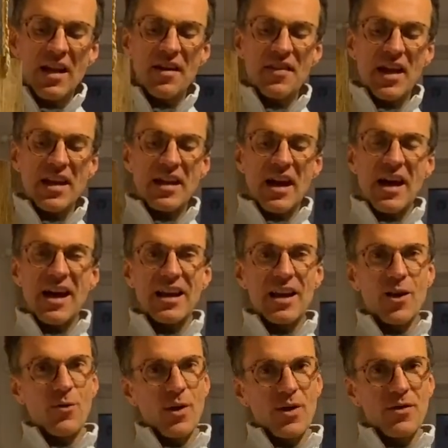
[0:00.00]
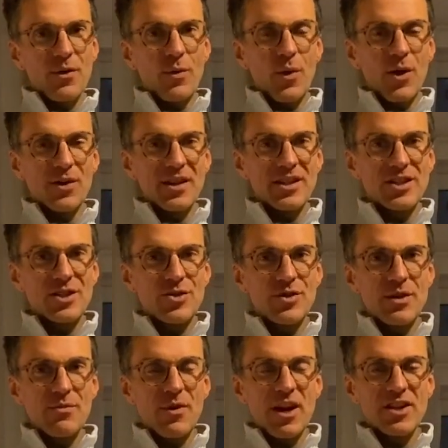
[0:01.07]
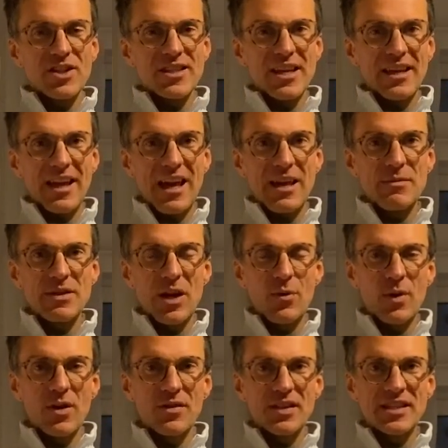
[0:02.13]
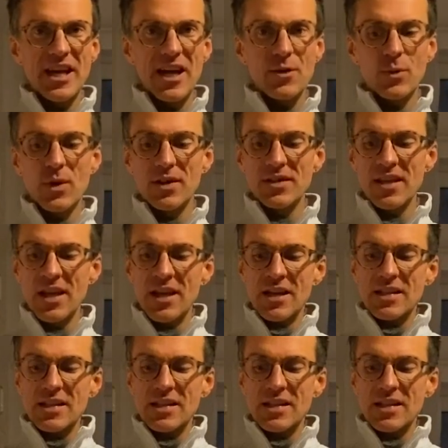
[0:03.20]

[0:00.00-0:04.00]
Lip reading: And then I had like one of the walnut tree branches that came down, one of the dead ones,